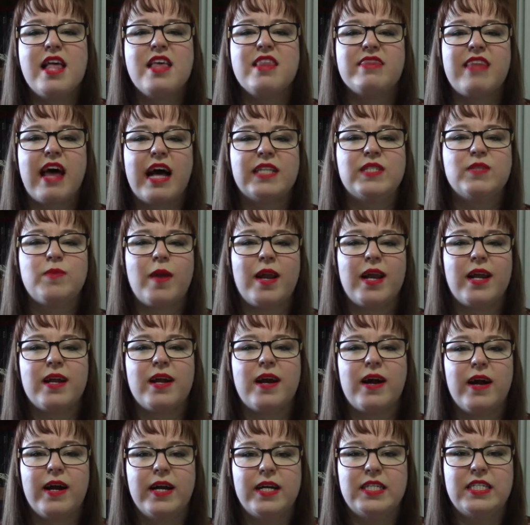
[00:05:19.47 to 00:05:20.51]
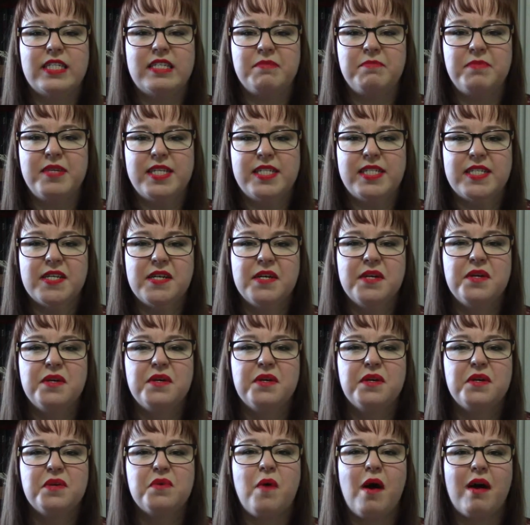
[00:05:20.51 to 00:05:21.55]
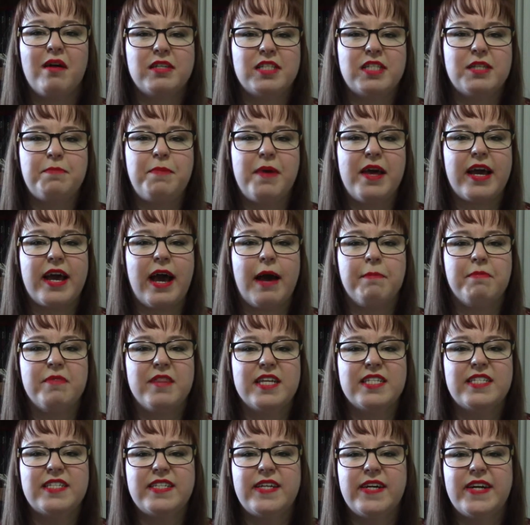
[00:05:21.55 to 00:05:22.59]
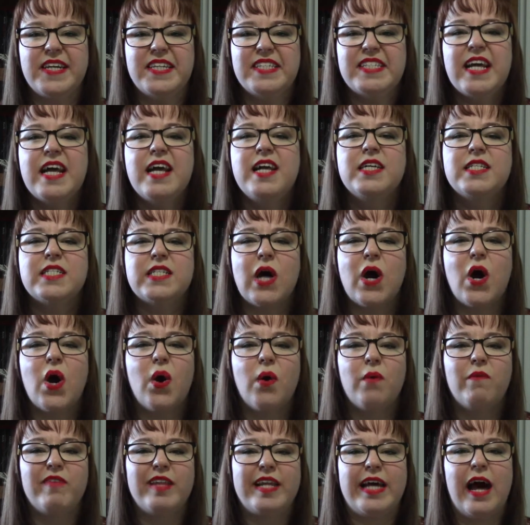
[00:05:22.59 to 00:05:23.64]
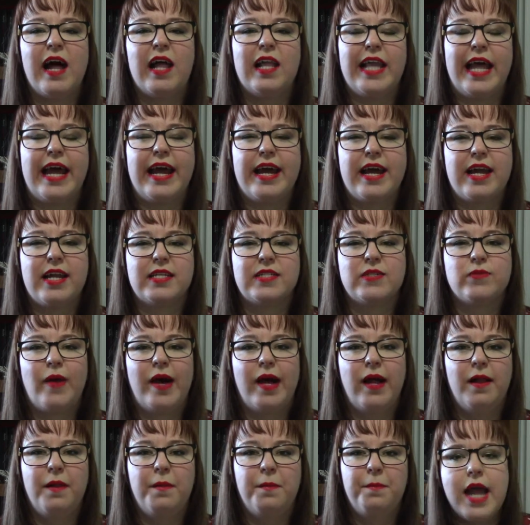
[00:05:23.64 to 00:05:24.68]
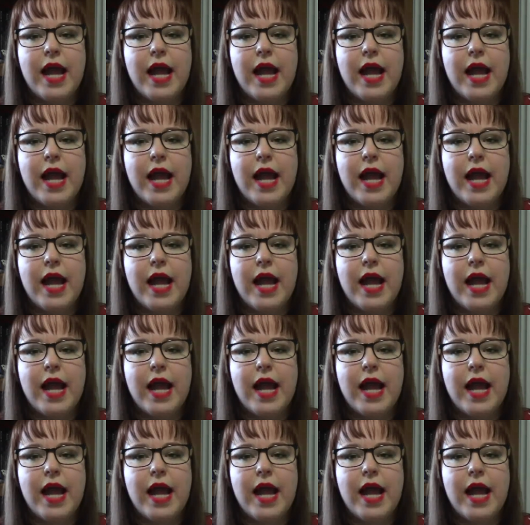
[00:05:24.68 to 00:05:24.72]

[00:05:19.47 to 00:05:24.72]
that's what encouraged me to want to pick up this series, so hopefully I'll like it as well.